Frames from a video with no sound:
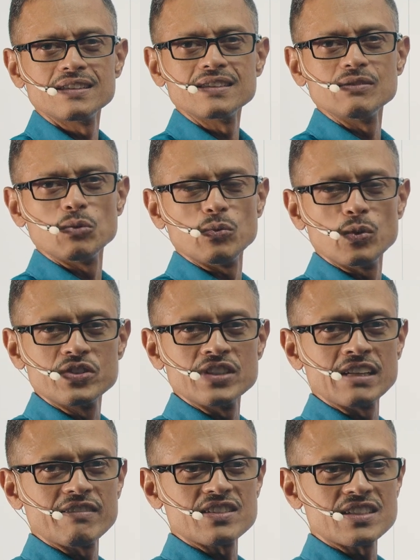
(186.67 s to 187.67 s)
the
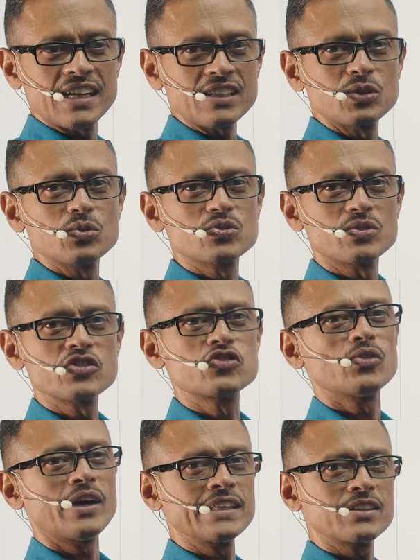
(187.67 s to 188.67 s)
original question had two students
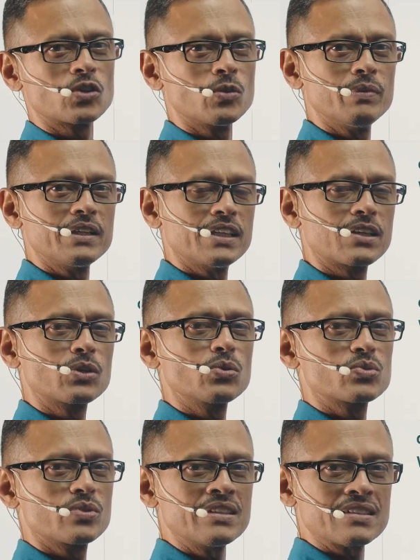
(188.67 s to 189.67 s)
joining the group, here two
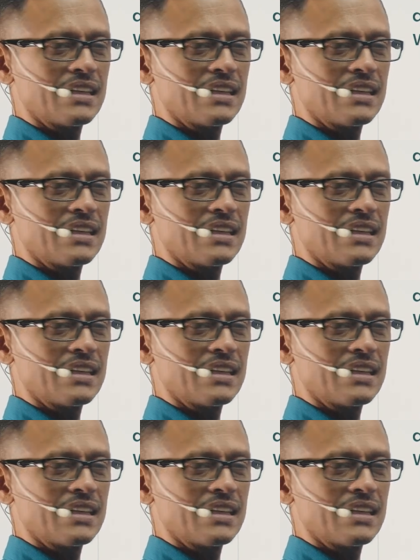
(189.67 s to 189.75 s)
students